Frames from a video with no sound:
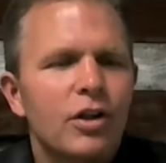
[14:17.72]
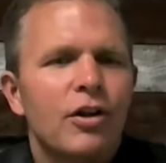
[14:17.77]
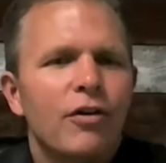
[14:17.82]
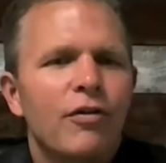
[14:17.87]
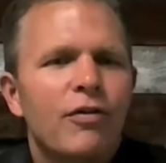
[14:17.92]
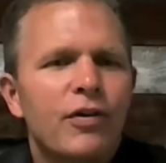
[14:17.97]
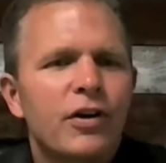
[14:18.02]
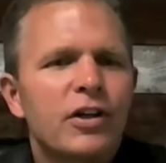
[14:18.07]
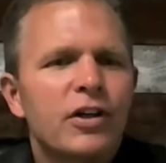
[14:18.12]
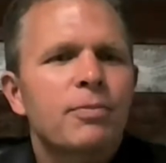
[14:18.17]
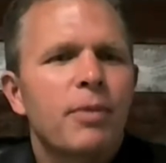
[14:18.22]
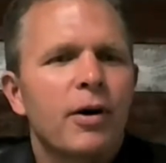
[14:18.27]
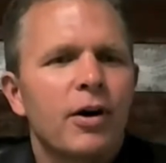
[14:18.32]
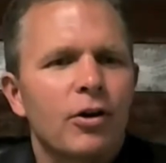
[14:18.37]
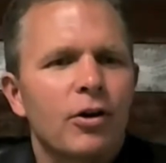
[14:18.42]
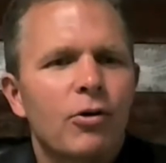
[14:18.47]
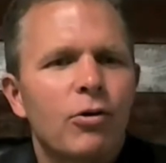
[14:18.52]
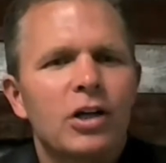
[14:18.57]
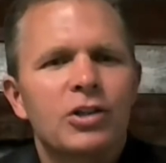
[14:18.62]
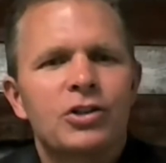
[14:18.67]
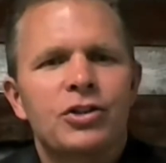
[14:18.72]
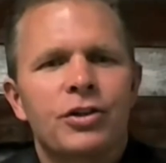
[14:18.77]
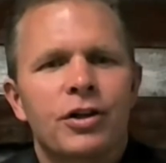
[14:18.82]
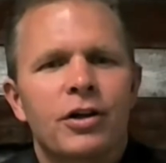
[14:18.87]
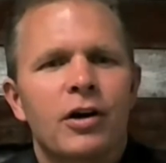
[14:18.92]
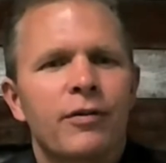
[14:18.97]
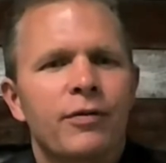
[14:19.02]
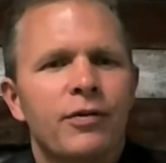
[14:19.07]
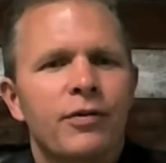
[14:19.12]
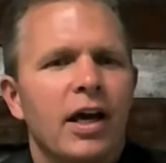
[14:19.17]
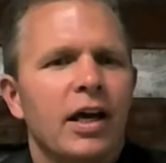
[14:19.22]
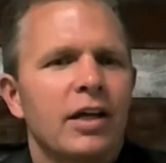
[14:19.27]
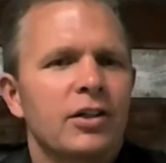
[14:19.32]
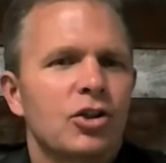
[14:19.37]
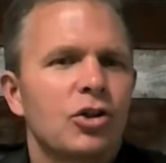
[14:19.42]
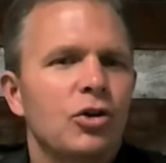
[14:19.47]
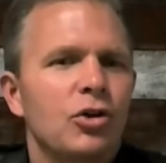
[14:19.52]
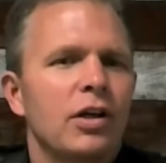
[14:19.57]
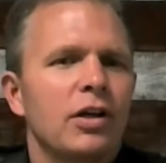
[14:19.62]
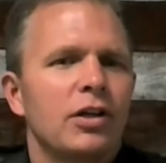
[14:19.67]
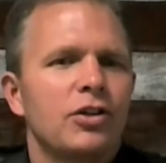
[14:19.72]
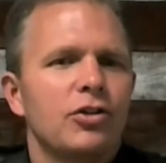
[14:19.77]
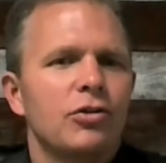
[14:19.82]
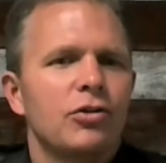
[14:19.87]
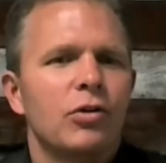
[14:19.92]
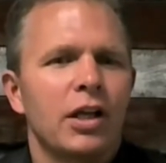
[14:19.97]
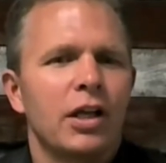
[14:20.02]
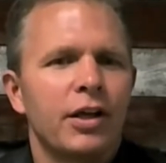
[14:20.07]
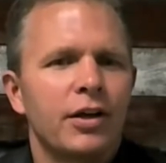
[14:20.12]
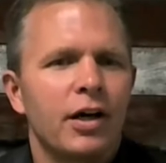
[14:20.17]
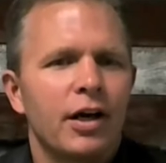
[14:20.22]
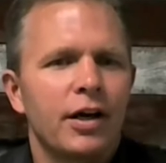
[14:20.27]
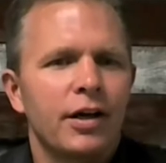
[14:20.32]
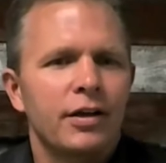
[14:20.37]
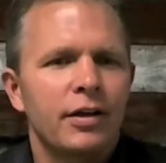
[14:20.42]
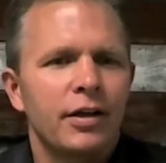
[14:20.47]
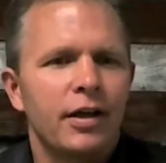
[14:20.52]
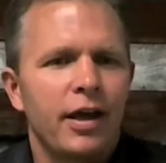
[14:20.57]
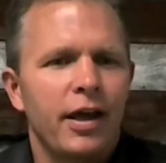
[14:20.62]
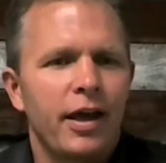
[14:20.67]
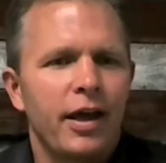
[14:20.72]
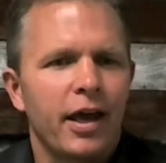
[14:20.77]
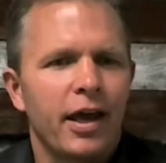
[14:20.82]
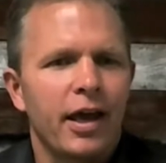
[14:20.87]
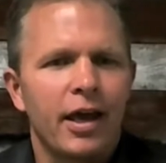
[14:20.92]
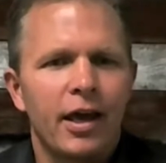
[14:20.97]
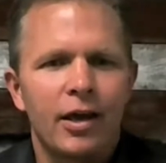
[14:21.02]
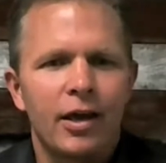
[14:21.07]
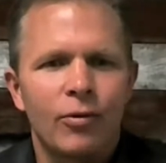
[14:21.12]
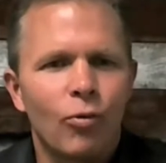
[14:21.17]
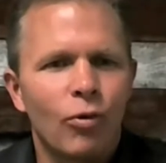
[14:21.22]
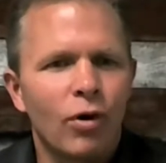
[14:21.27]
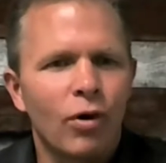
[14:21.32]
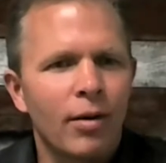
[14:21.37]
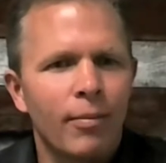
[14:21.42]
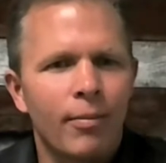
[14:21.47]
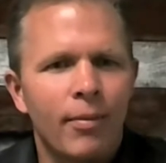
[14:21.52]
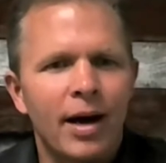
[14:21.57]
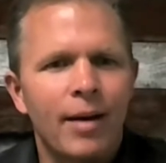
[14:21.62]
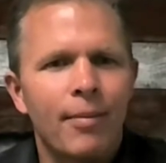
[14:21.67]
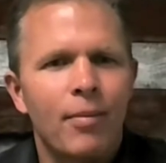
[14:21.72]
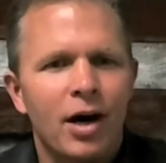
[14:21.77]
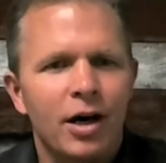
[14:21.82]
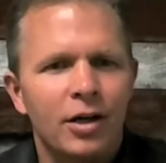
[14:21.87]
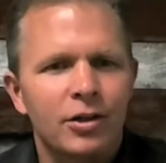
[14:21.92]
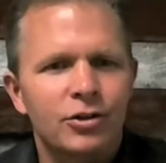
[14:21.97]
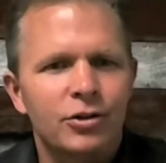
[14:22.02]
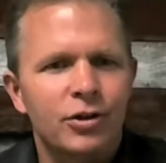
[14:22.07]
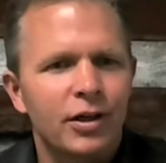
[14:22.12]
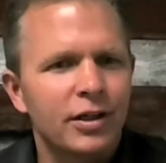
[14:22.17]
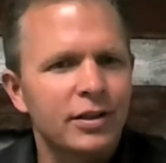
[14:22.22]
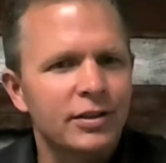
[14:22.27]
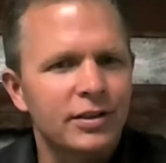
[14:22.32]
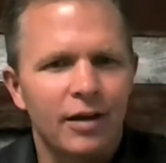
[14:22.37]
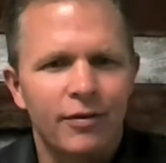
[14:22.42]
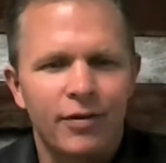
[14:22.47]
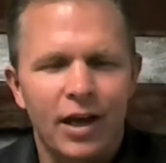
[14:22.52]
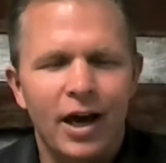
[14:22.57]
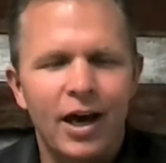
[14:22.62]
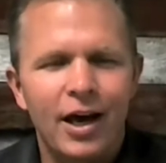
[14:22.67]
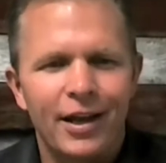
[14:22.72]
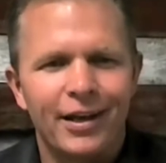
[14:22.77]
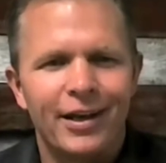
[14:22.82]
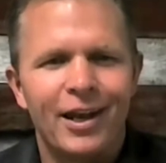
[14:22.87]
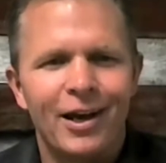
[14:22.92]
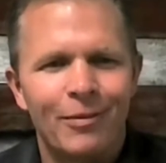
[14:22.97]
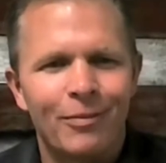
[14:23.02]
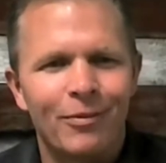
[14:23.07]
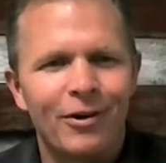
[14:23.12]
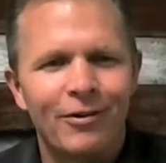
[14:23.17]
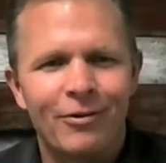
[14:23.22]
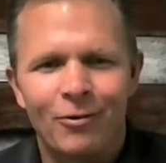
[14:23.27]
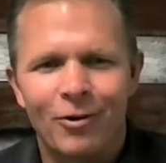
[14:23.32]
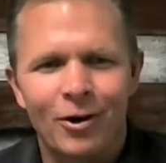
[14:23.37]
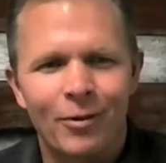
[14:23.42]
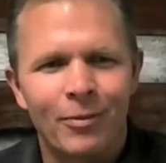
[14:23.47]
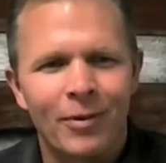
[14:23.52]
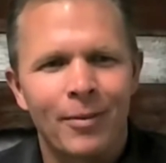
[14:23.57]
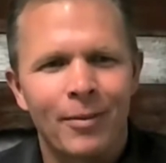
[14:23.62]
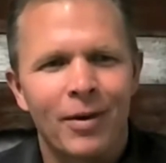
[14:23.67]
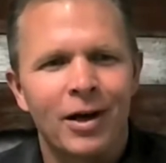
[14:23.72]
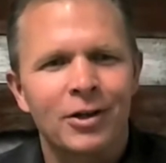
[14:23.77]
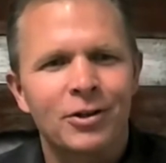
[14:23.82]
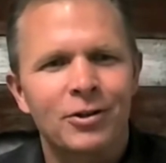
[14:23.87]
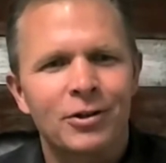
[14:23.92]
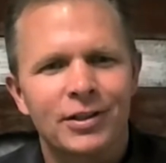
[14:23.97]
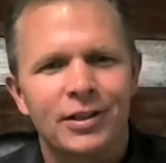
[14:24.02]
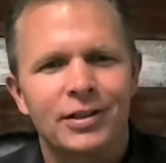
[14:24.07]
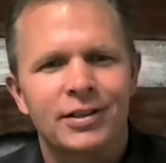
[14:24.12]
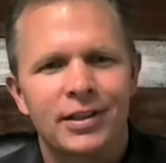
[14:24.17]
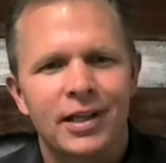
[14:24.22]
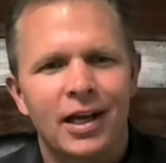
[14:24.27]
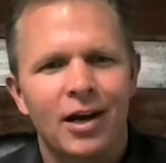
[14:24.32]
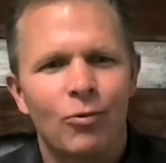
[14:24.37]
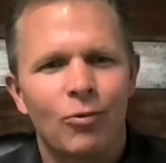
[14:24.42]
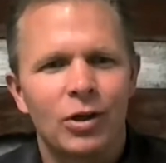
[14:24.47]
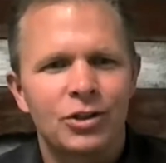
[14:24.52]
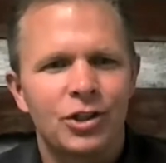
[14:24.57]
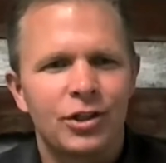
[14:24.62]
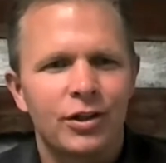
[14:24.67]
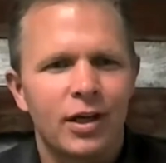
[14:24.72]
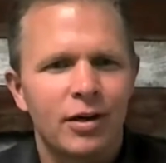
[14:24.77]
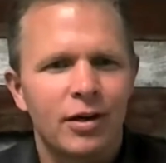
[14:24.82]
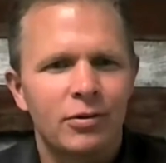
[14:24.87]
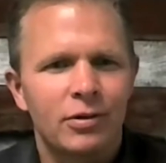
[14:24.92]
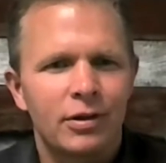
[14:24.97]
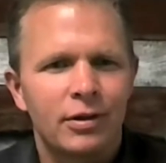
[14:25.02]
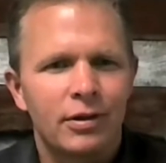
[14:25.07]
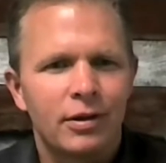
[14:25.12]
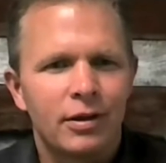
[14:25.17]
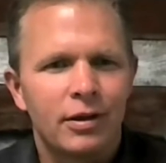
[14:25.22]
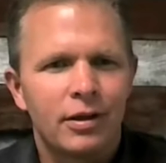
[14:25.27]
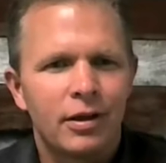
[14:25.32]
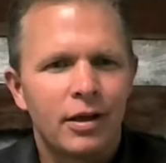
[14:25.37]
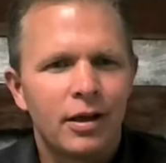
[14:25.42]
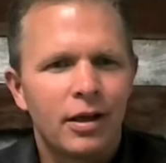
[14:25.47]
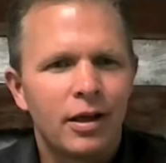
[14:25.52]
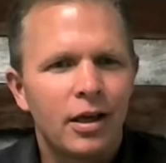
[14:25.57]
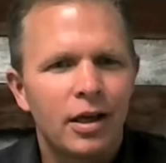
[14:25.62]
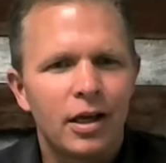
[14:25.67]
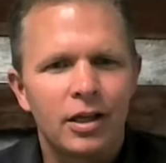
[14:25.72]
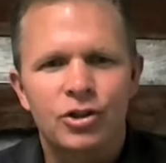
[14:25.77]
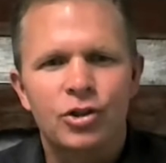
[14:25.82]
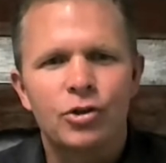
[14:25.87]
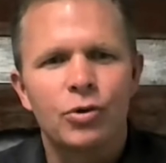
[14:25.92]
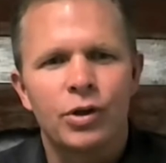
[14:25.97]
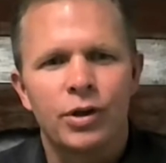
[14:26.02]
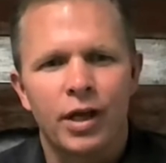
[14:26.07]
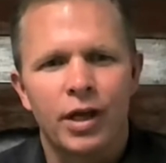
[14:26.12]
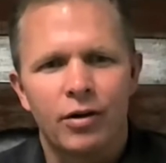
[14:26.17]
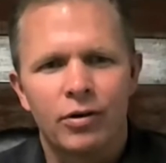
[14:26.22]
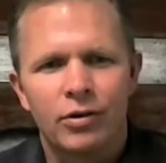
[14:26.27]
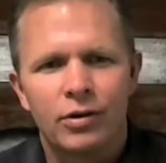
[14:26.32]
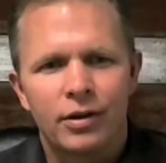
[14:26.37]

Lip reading: the first part of the question, Curfy asked, who did you lean on? And one of my mantras, I've got a number of one of my mantras, it's not what you know, it's who you know.